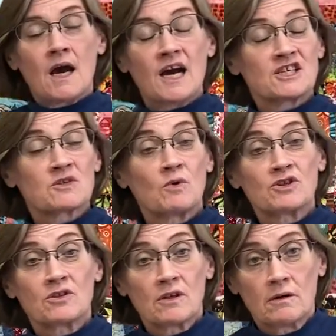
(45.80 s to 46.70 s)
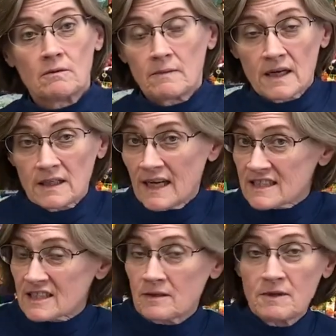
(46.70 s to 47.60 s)
I just want you to know, my
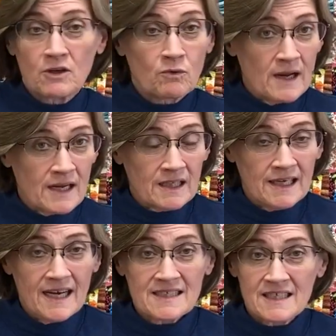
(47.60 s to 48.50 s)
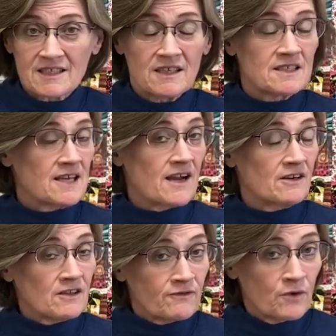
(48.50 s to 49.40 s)
class is gonna be a great class. It's on
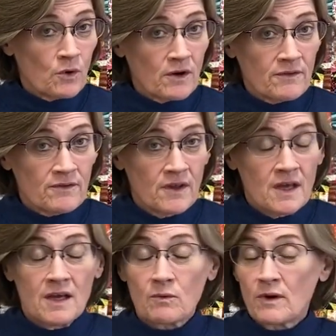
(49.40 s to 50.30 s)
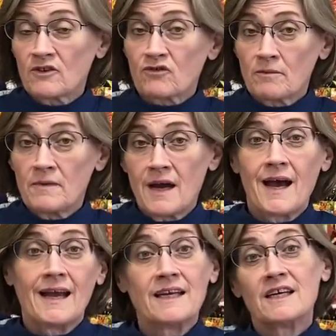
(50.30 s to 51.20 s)
Saturday the 4th. It runs from
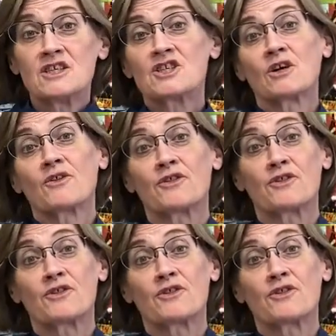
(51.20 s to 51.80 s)
nine until